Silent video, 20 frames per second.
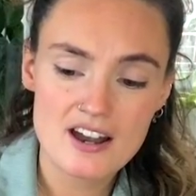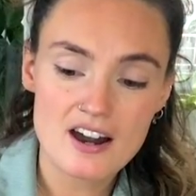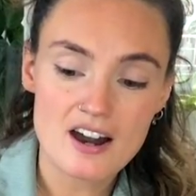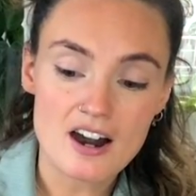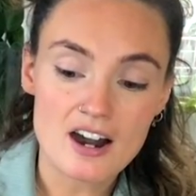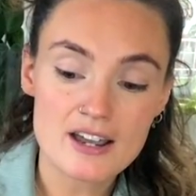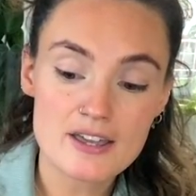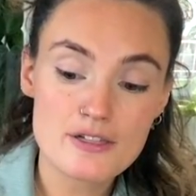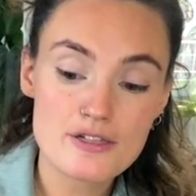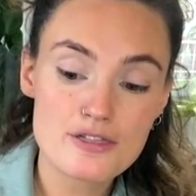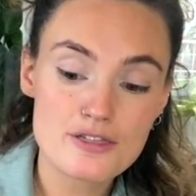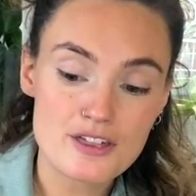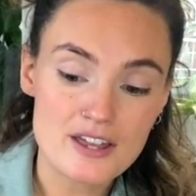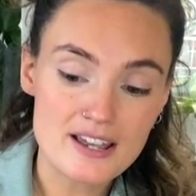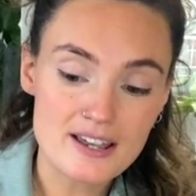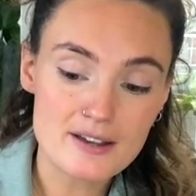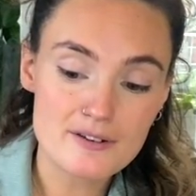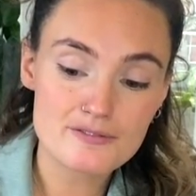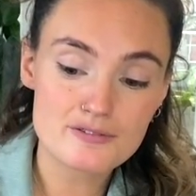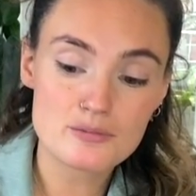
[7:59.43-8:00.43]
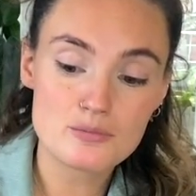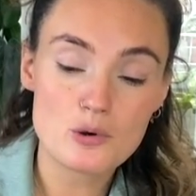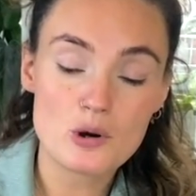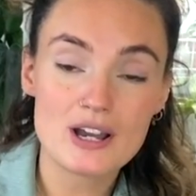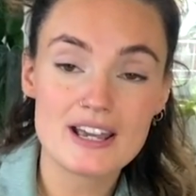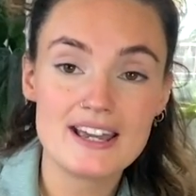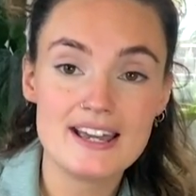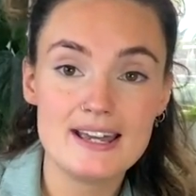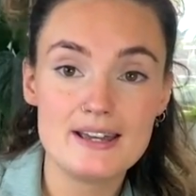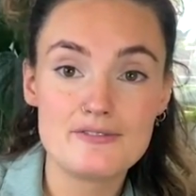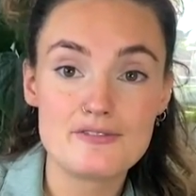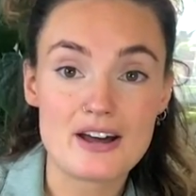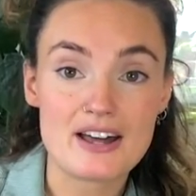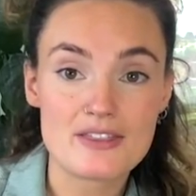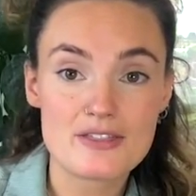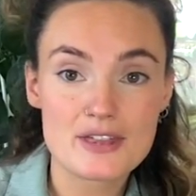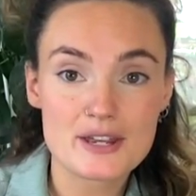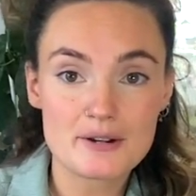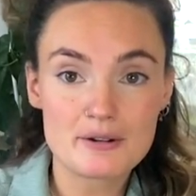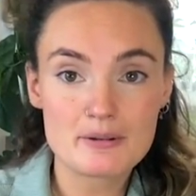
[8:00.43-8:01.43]
I think from what I hear for
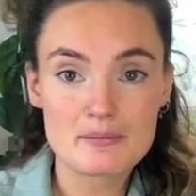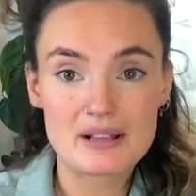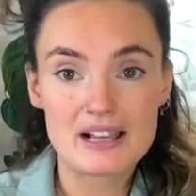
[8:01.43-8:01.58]
Anthurium